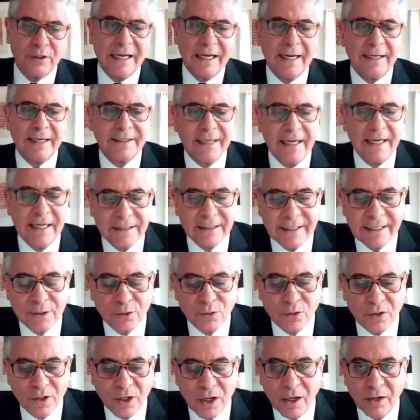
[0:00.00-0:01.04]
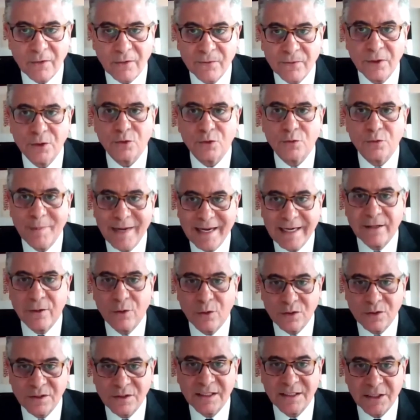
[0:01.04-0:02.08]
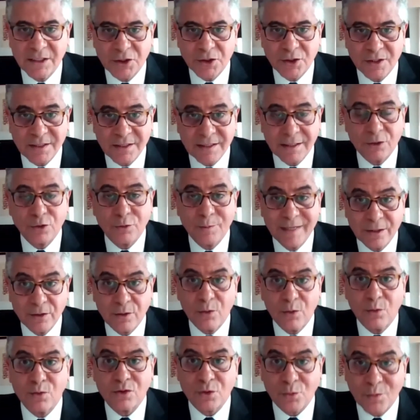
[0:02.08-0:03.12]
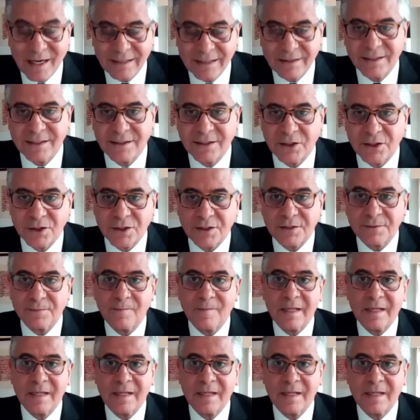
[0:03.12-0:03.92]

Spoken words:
and to the Gulf to make those decisions and to make those right decisions.